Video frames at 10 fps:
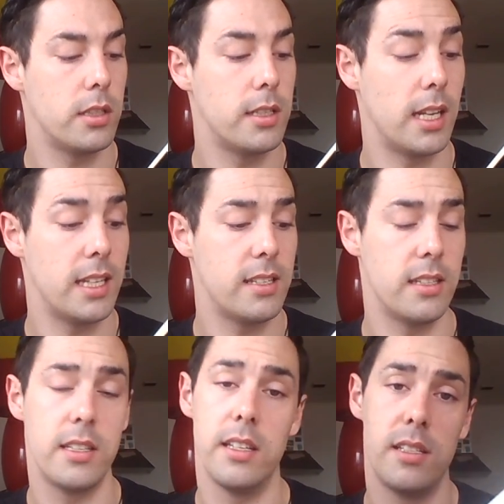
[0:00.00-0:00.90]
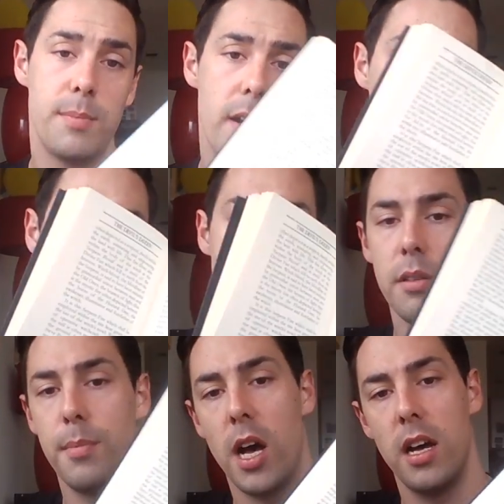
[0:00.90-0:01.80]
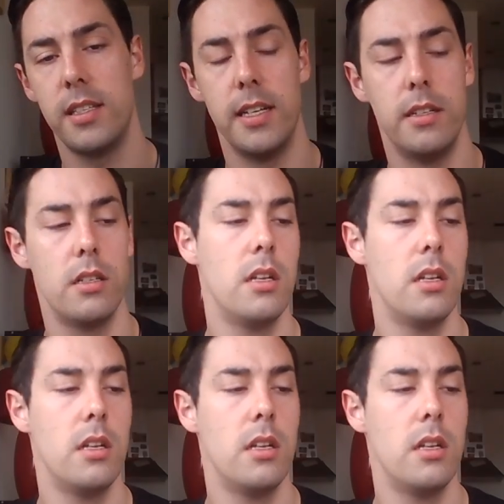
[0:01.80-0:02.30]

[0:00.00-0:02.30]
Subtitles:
to listen to the spirits of the departed.